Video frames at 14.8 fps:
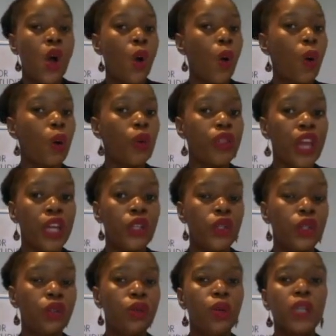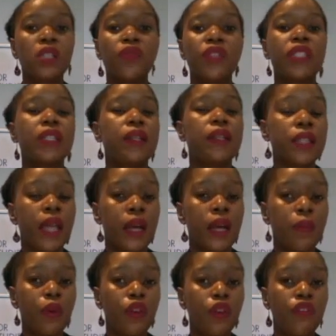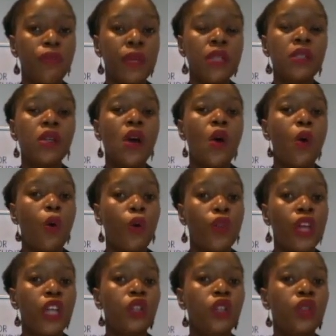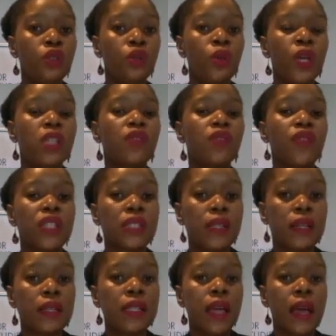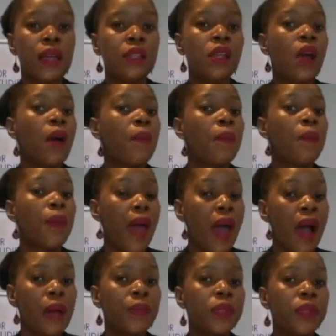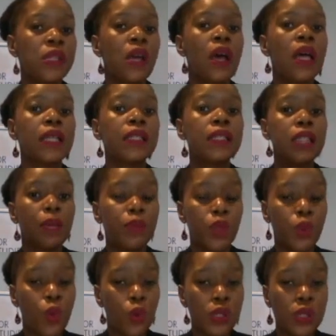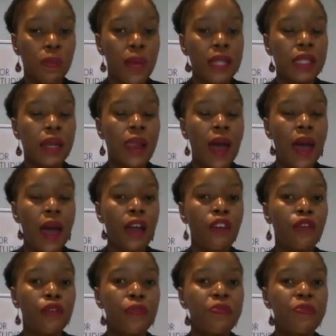All they do is facilitate movement. All they do is facilitate, perhaps, a step towards a better life.